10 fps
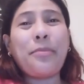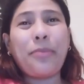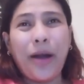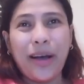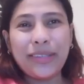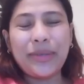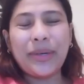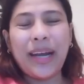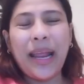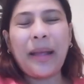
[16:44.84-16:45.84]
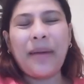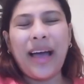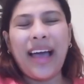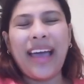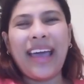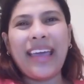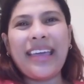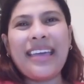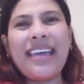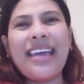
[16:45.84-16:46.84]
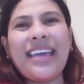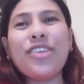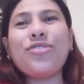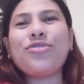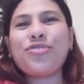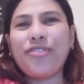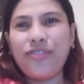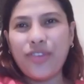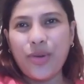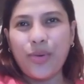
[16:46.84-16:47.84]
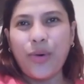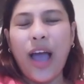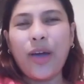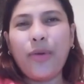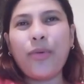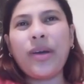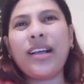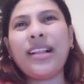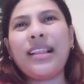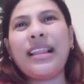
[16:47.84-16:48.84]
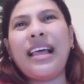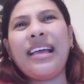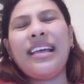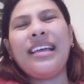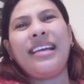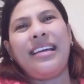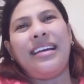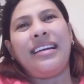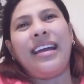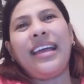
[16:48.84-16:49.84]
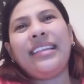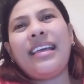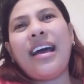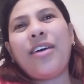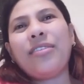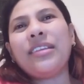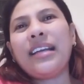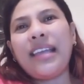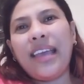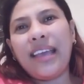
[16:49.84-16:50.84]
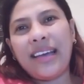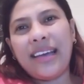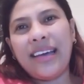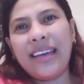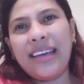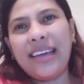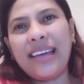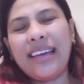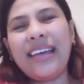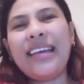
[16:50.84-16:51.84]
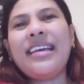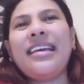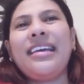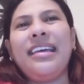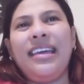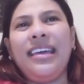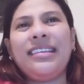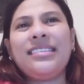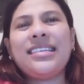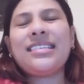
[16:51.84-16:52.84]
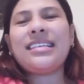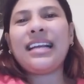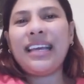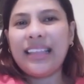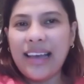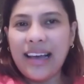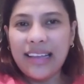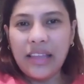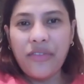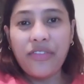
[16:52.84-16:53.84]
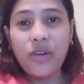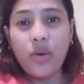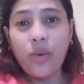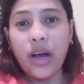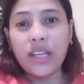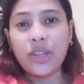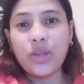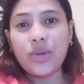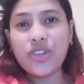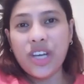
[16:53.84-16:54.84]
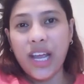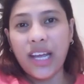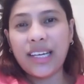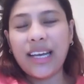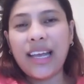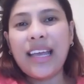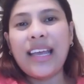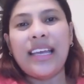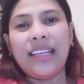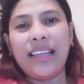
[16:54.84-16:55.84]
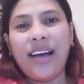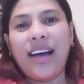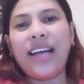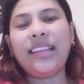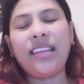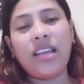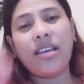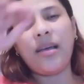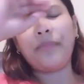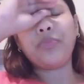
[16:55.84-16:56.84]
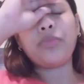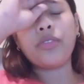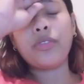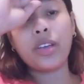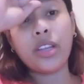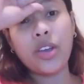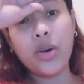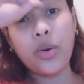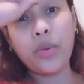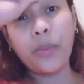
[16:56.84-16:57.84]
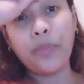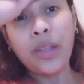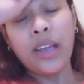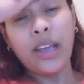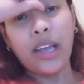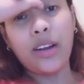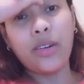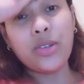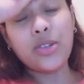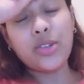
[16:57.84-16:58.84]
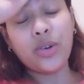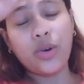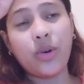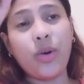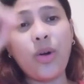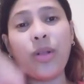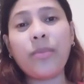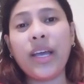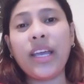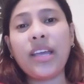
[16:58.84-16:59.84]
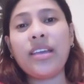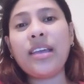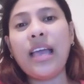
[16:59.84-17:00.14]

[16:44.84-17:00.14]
brought during my interview. I will write down the link and just click that if you want to check that video, and also all my